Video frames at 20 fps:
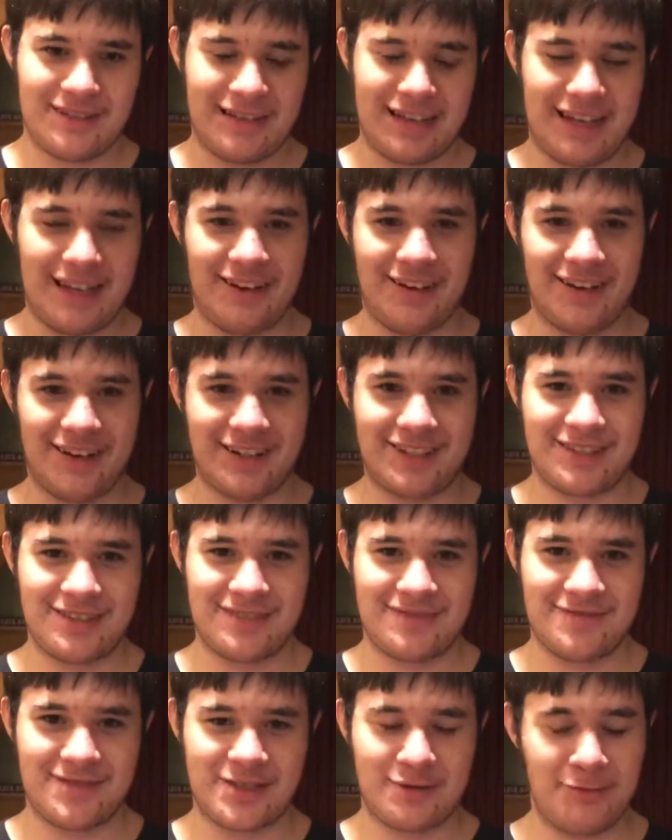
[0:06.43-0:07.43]
Eric.
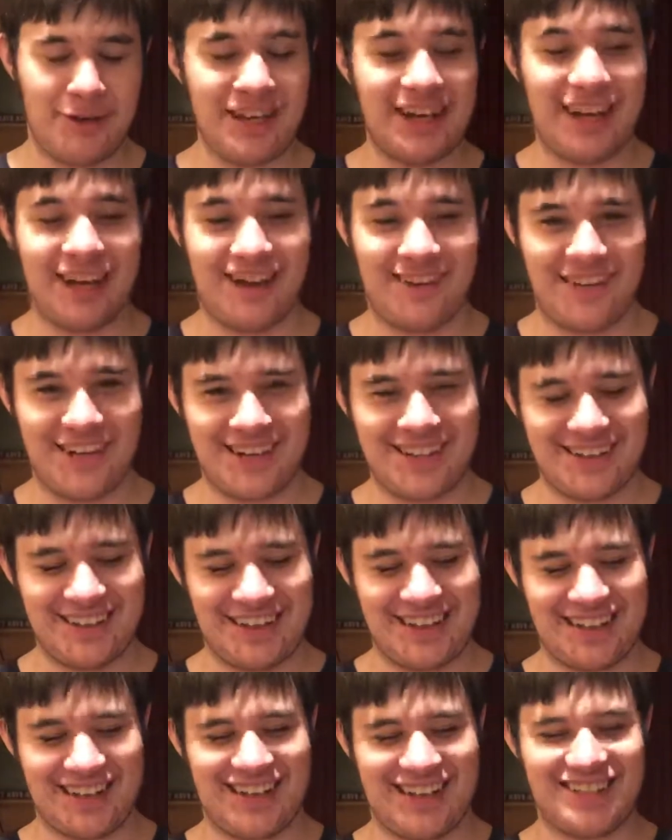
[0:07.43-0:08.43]
Squid Eric,
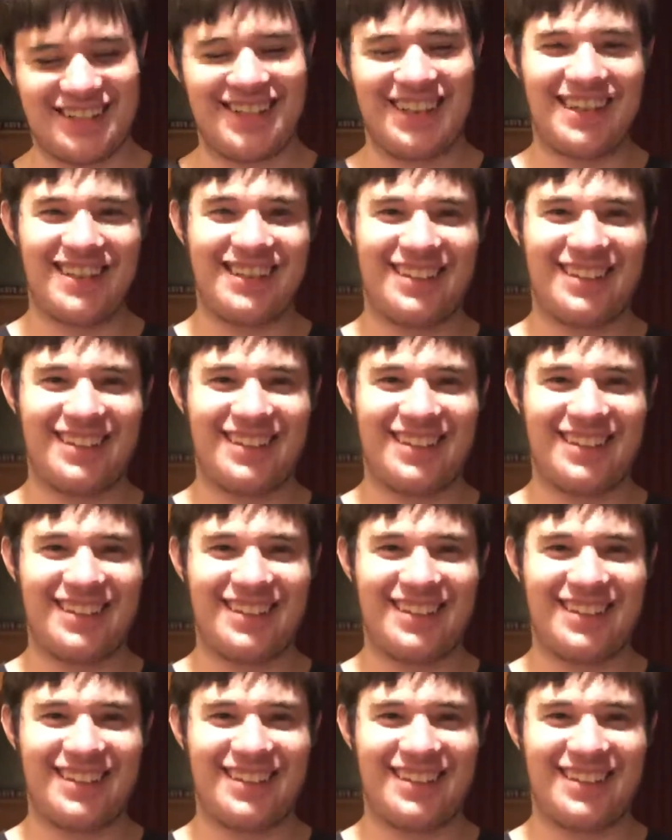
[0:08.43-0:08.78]
I guess.